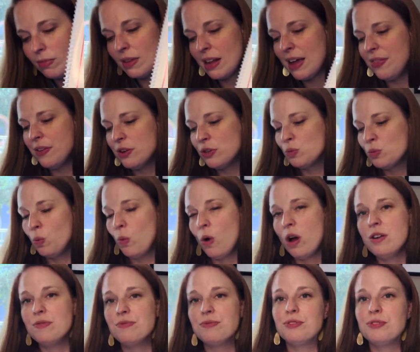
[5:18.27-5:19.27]
And there's
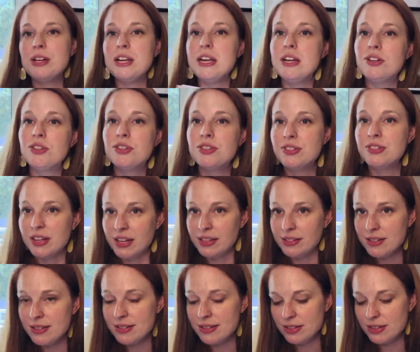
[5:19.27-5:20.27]
one for each
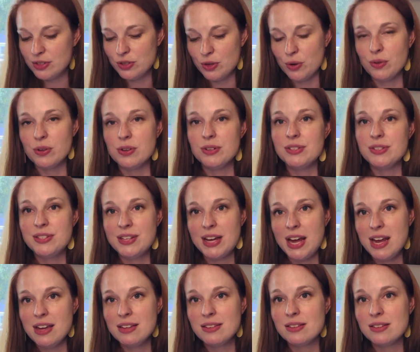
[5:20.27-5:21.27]
sense. So there's
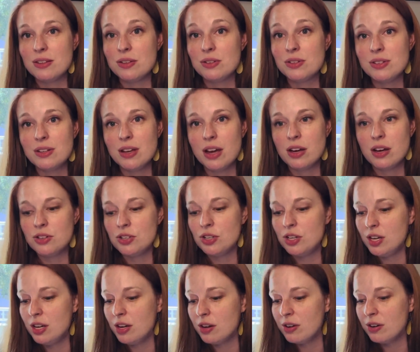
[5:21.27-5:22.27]
taste, there's touch,
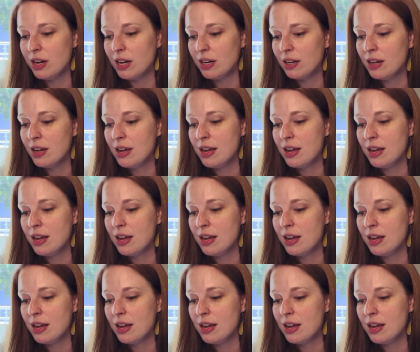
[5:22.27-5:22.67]
hearing,